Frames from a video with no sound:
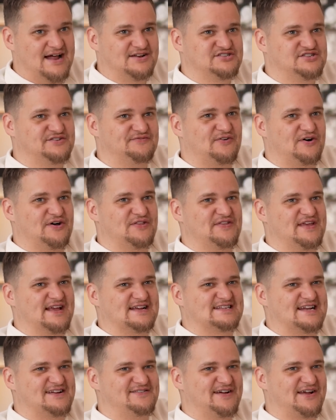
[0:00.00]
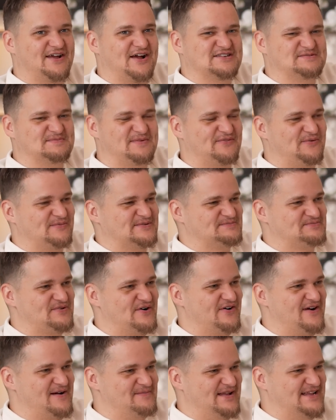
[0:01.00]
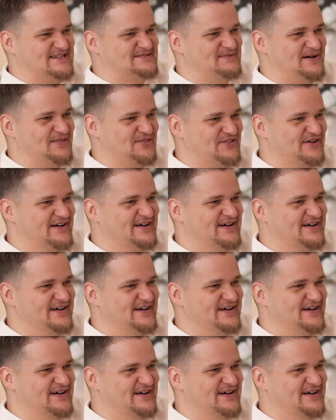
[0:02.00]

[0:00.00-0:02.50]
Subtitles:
How did you find the Accelerated Coaching Performance Program last month?